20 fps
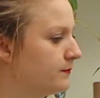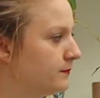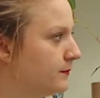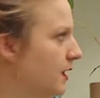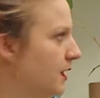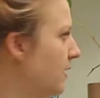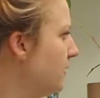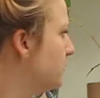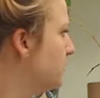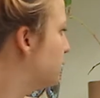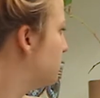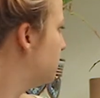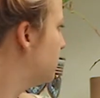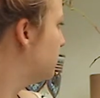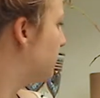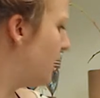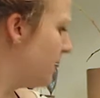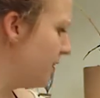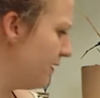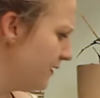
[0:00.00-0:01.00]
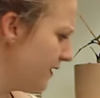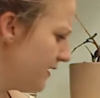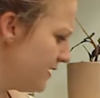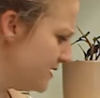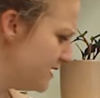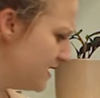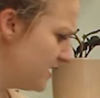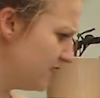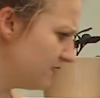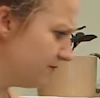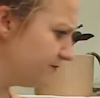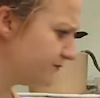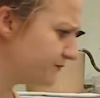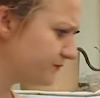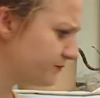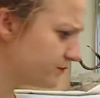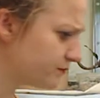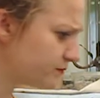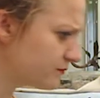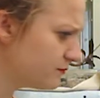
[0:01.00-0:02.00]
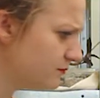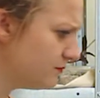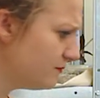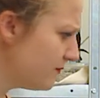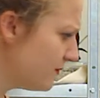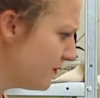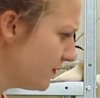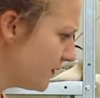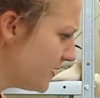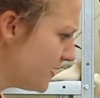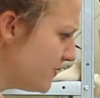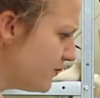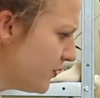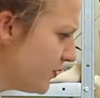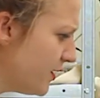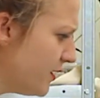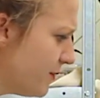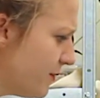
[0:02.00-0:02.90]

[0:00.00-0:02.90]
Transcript: Yeah, I think that's it. That's pretty